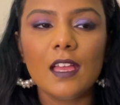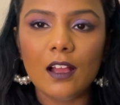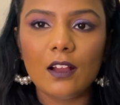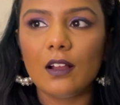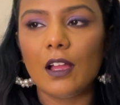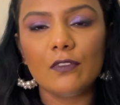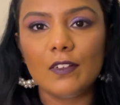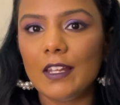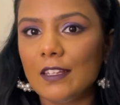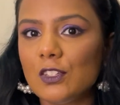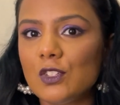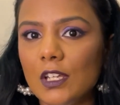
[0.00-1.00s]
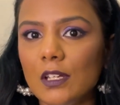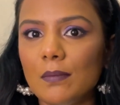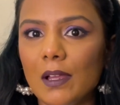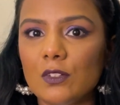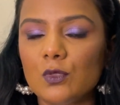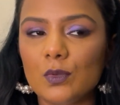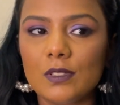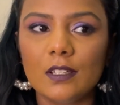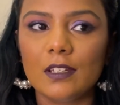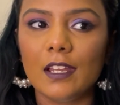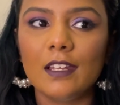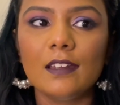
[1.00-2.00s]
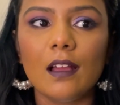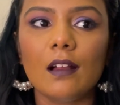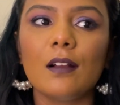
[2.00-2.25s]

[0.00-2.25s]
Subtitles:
I feel like the shade match was great.